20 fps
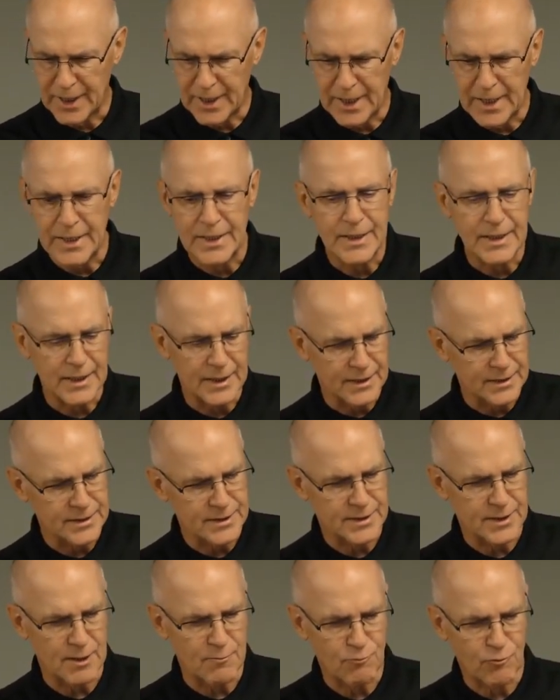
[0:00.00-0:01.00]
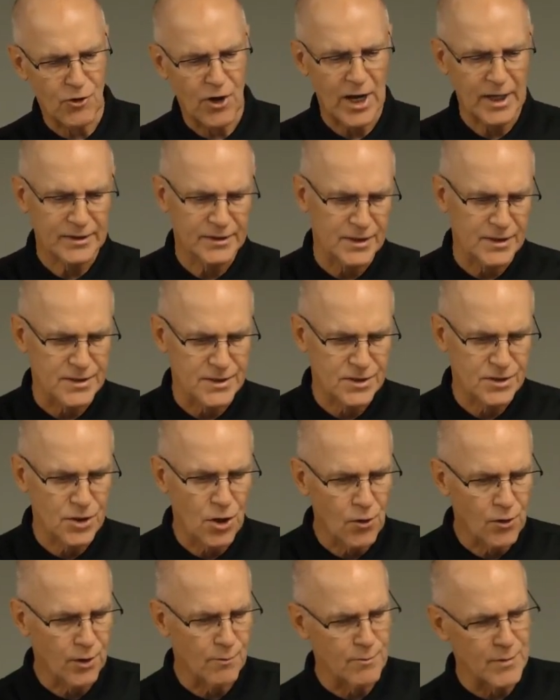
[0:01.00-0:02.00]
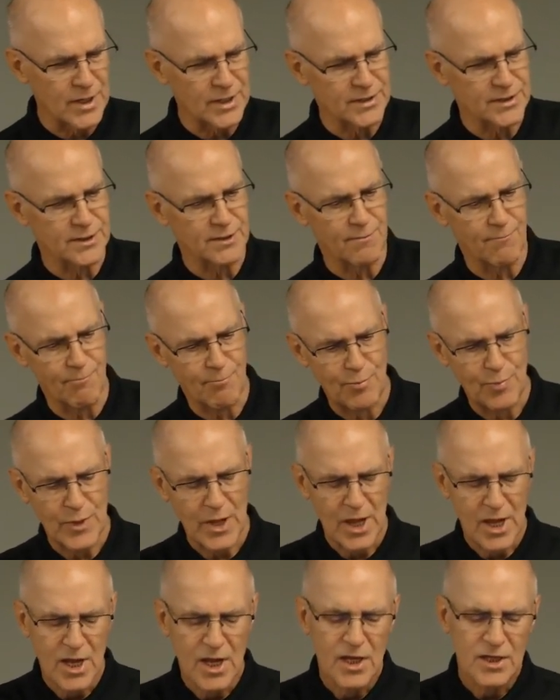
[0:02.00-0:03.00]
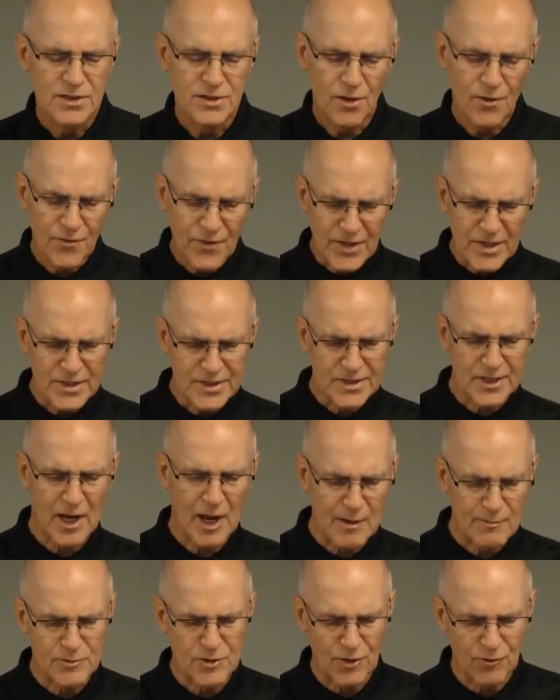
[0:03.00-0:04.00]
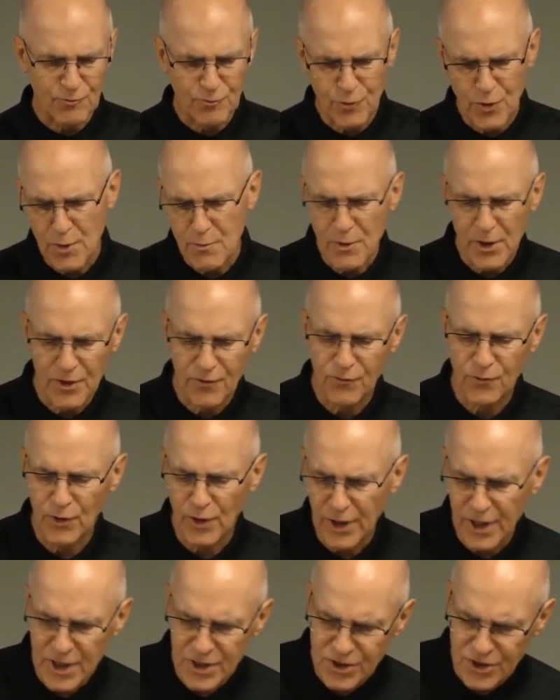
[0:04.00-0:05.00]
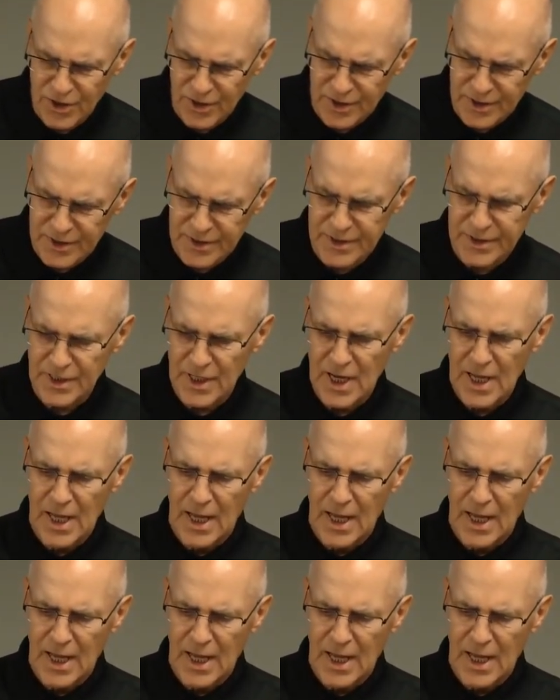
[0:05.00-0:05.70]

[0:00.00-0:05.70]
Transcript: Indians practice totemism. So these types of primitive religions,